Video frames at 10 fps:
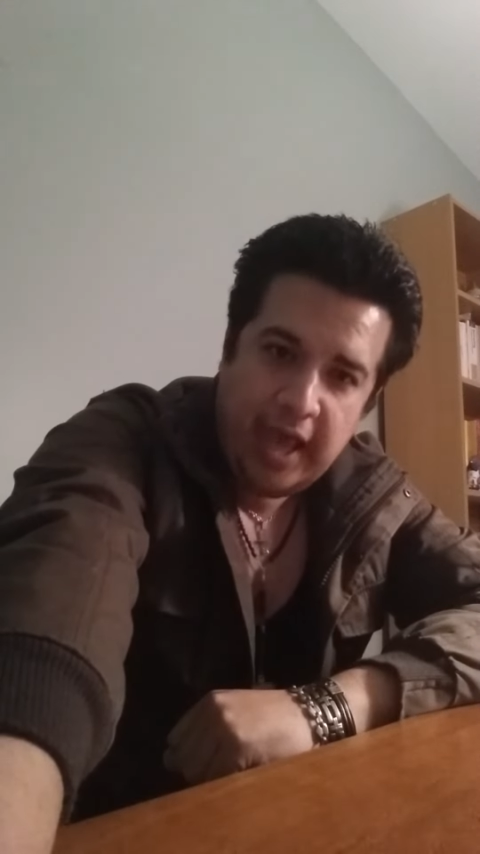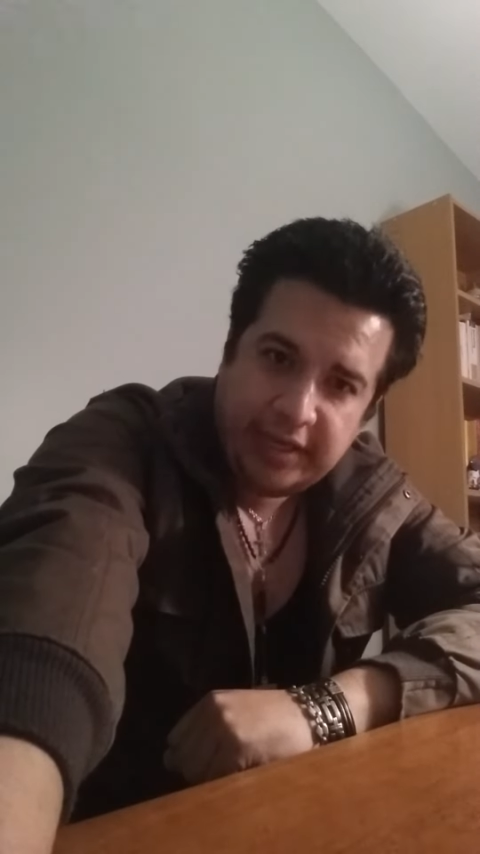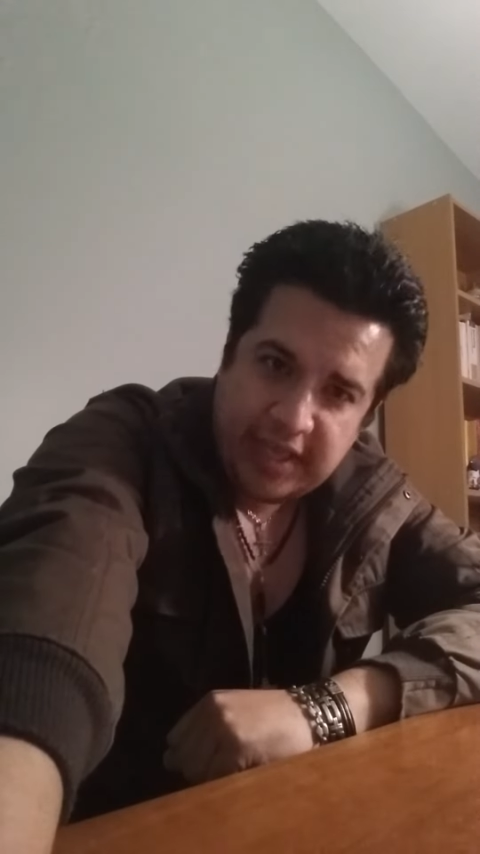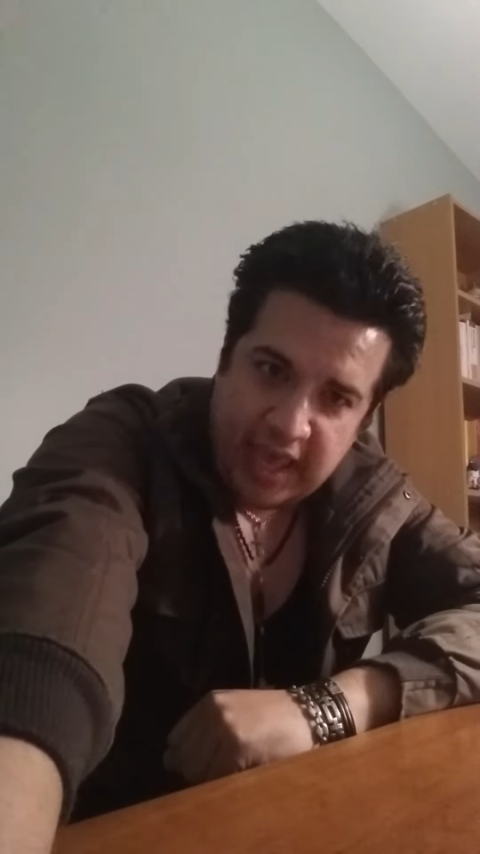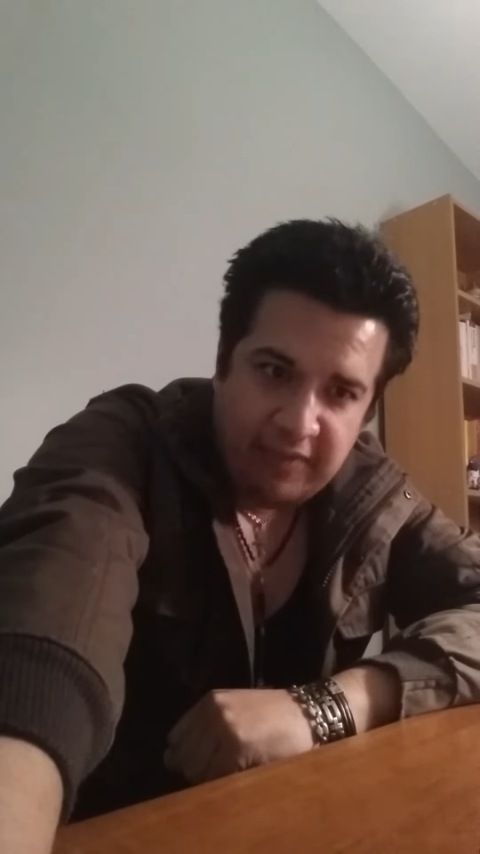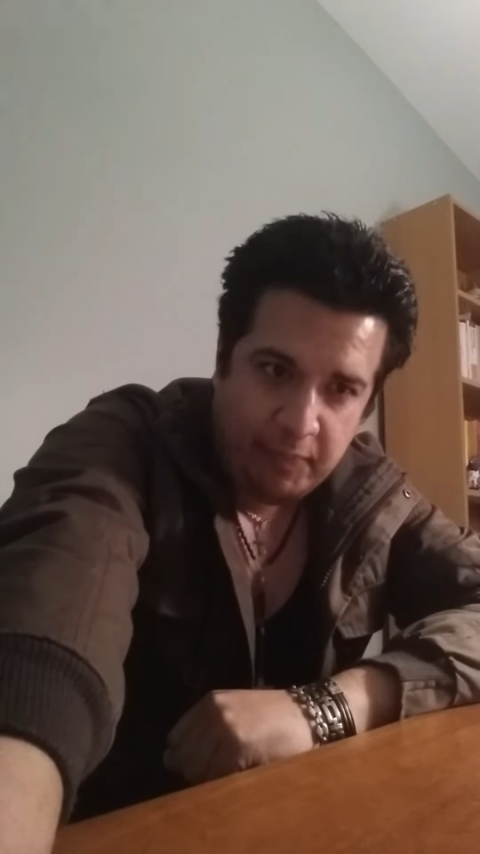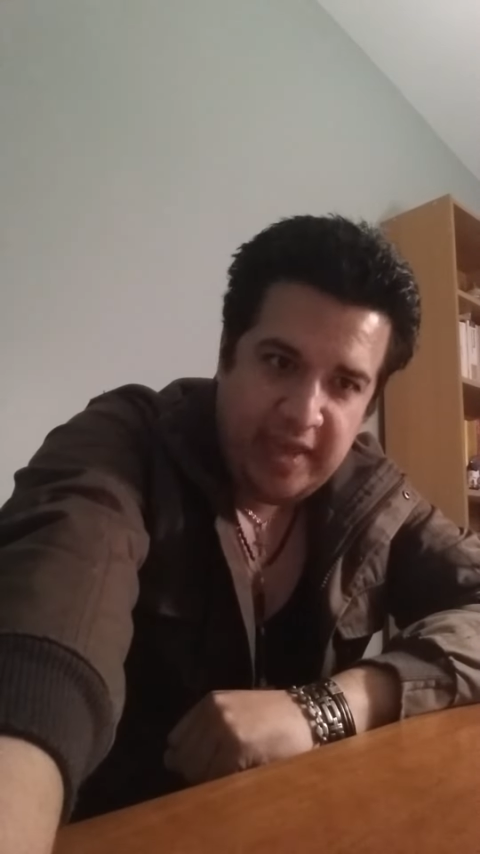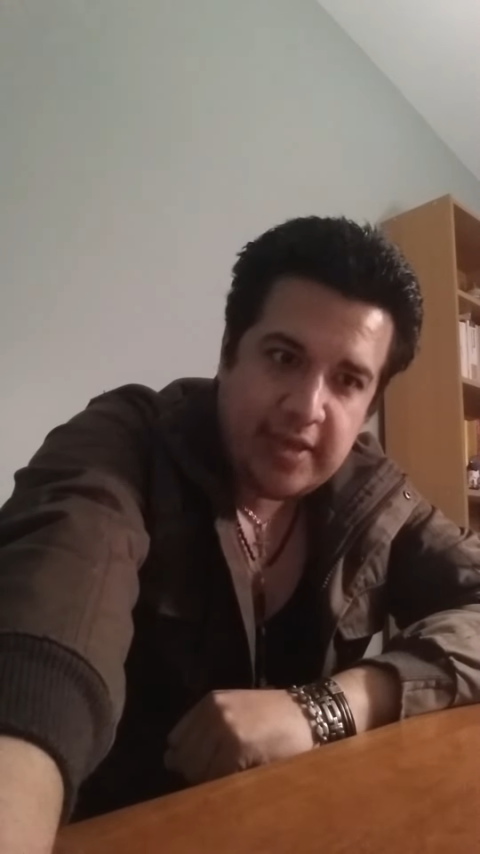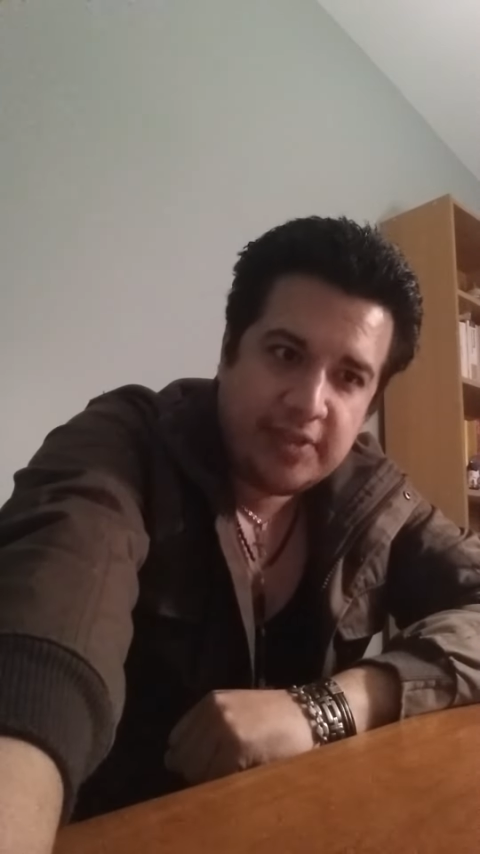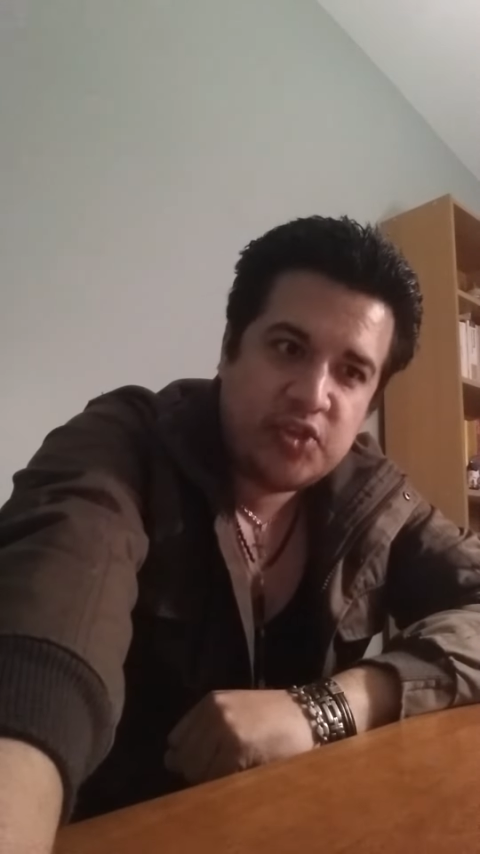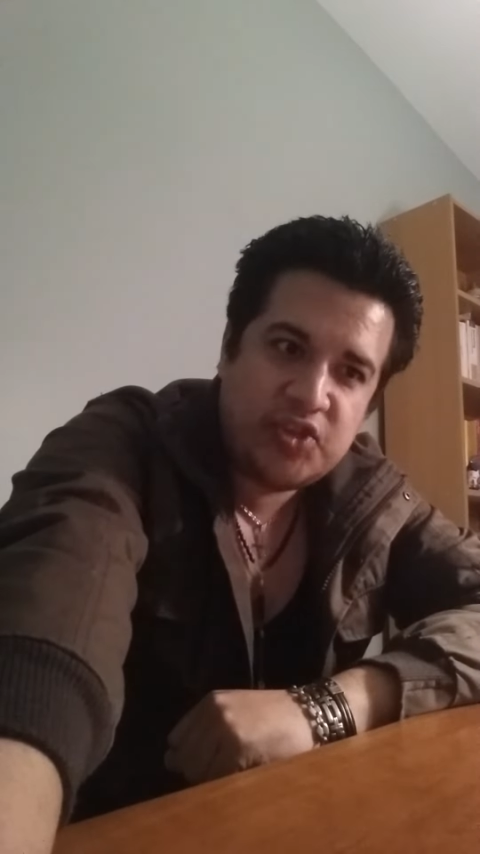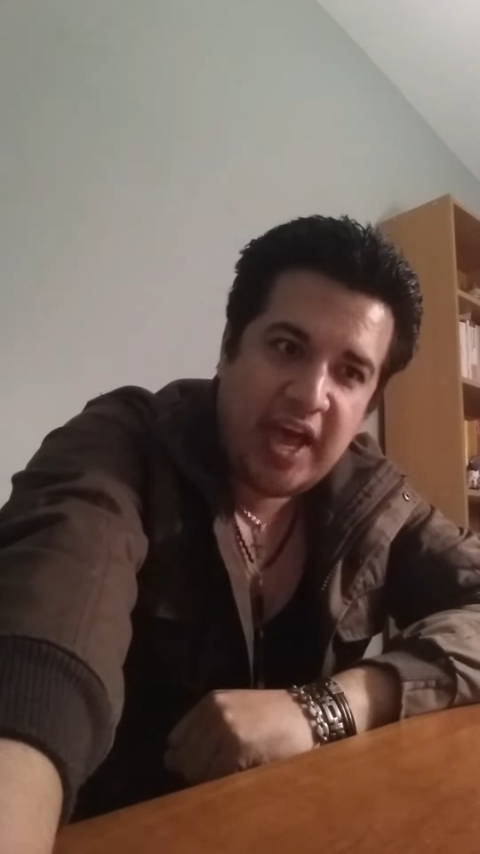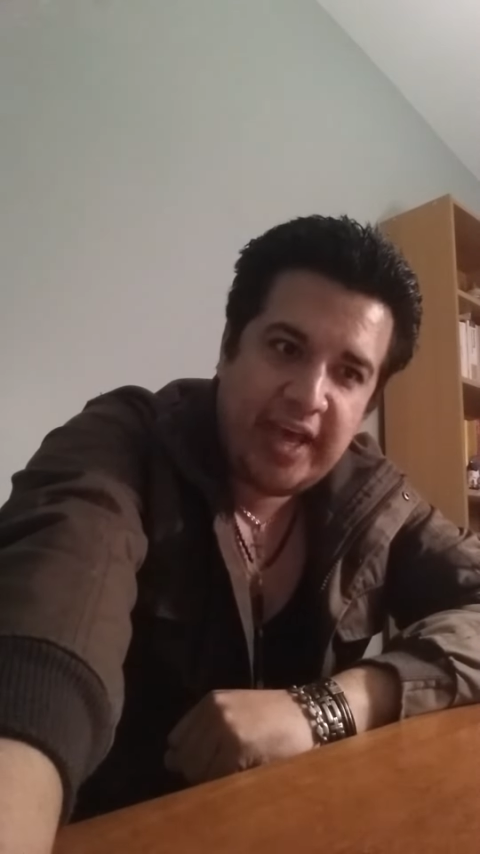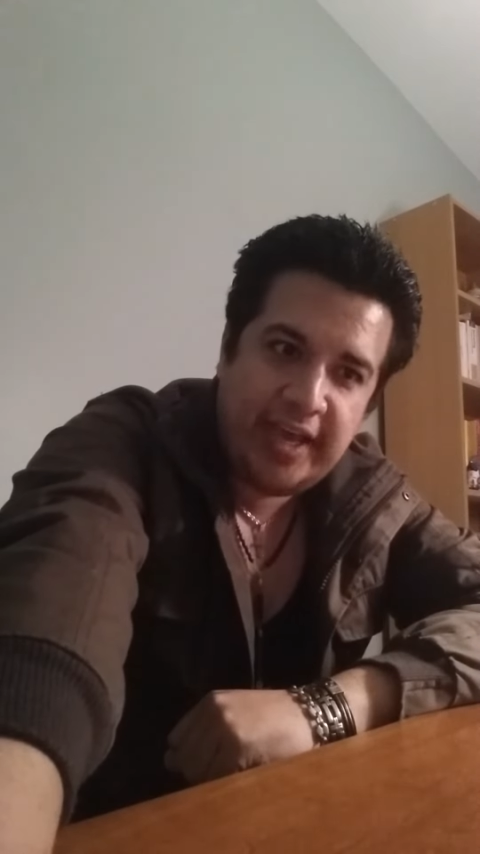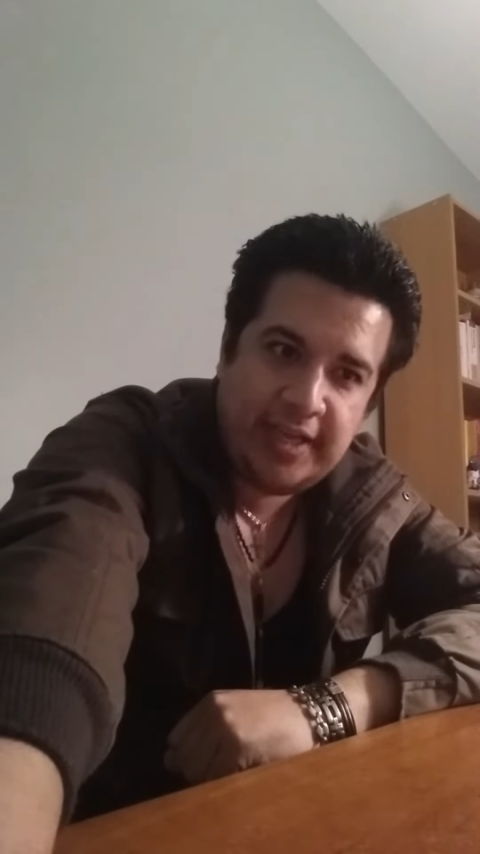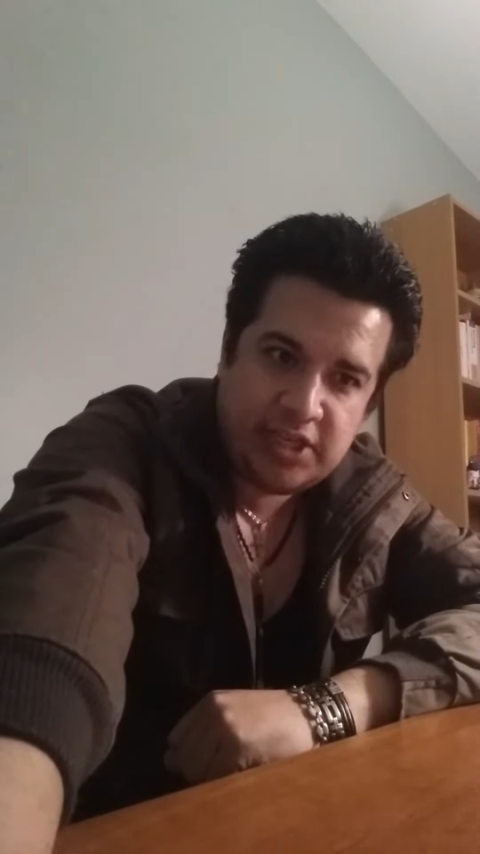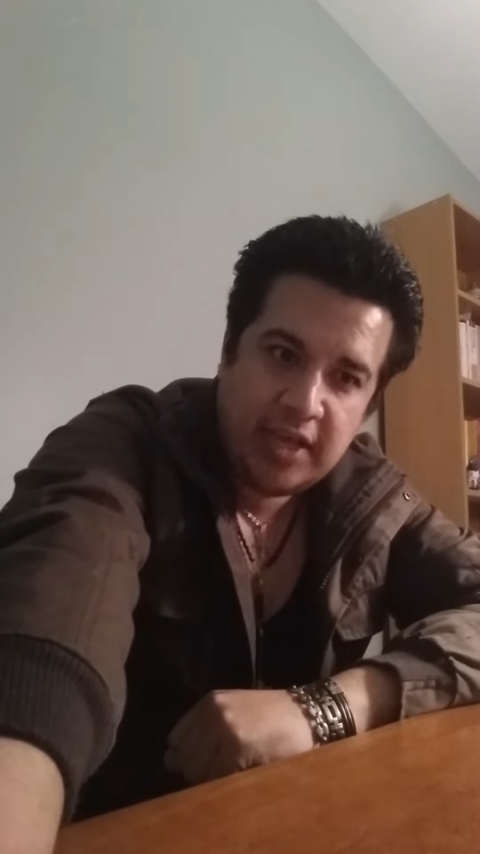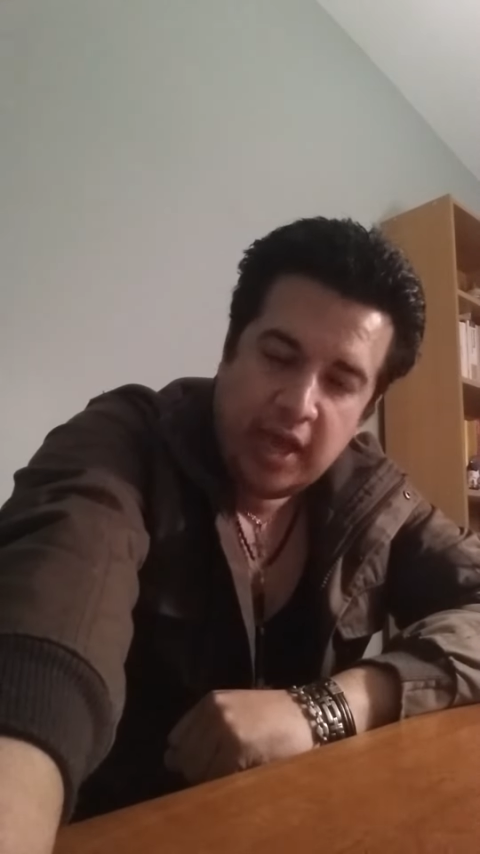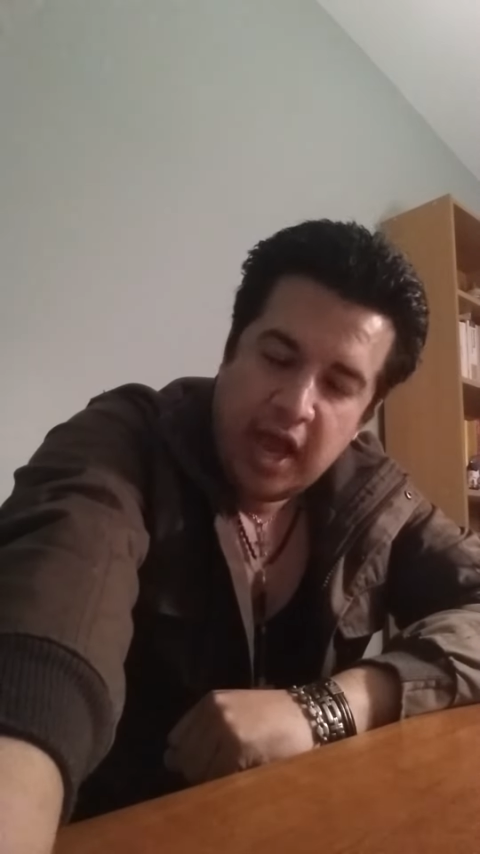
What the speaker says: and give me insight.